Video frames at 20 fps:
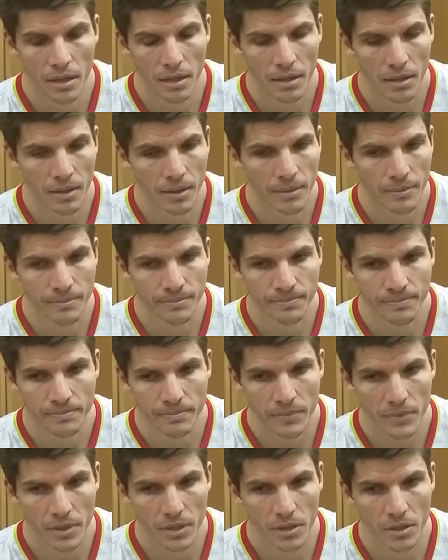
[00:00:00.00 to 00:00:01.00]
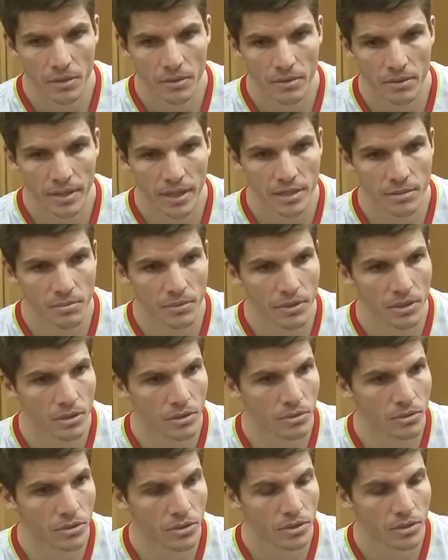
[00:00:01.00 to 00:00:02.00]
Um, know, that's been
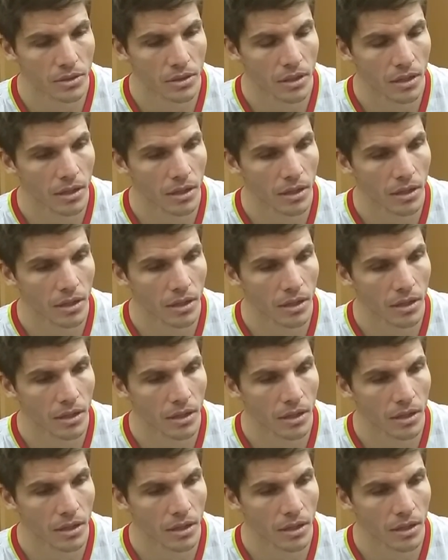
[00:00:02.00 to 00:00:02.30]
huge.